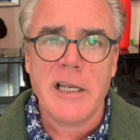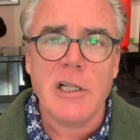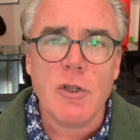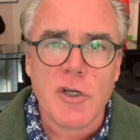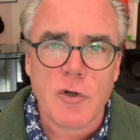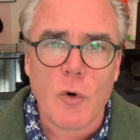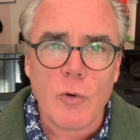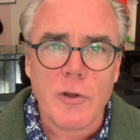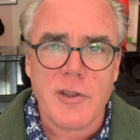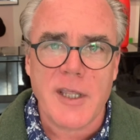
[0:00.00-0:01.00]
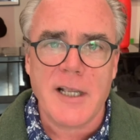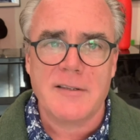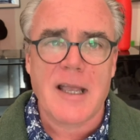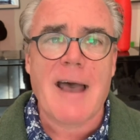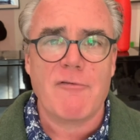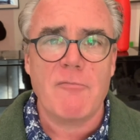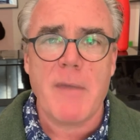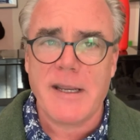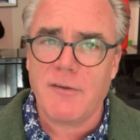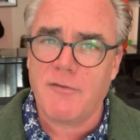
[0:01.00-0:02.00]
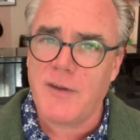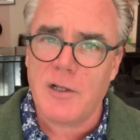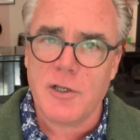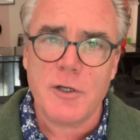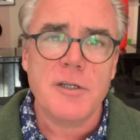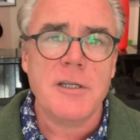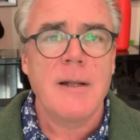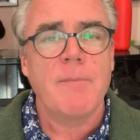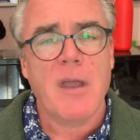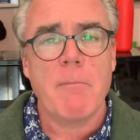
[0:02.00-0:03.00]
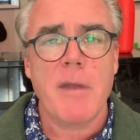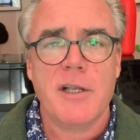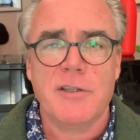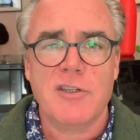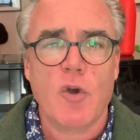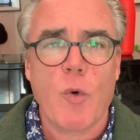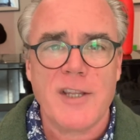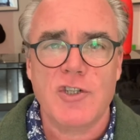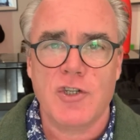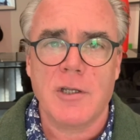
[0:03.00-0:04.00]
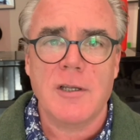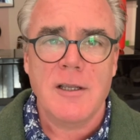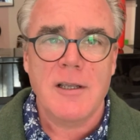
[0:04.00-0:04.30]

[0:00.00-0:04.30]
It'll look at all the things that haven't made us feel good and make us question